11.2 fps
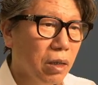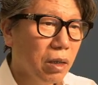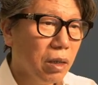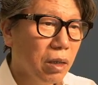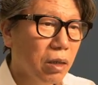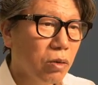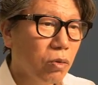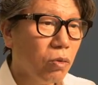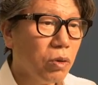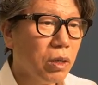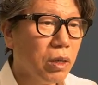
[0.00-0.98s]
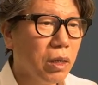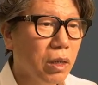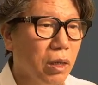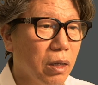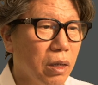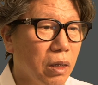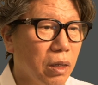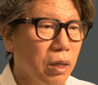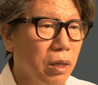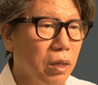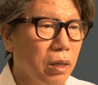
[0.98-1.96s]
some patients have separate
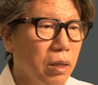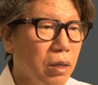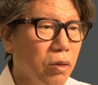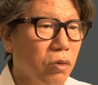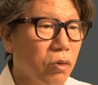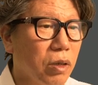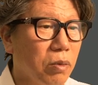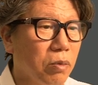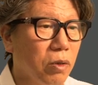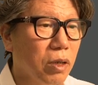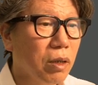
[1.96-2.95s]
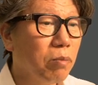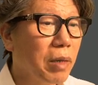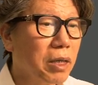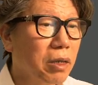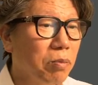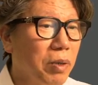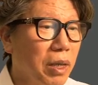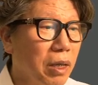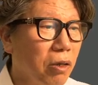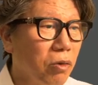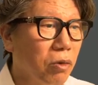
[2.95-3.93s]
anterior and posterior curves of
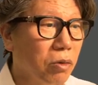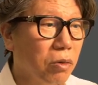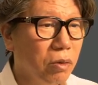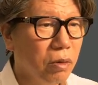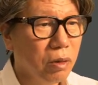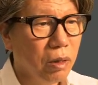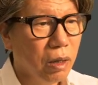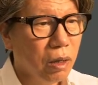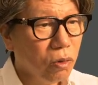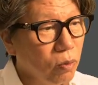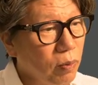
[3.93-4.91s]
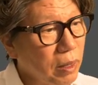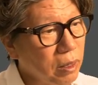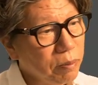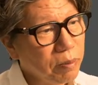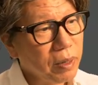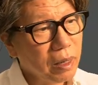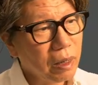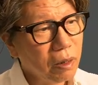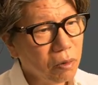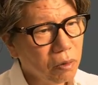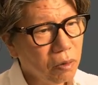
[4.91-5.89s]
Spee centered around the
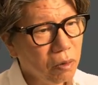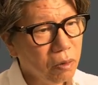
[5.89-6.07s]
premolars.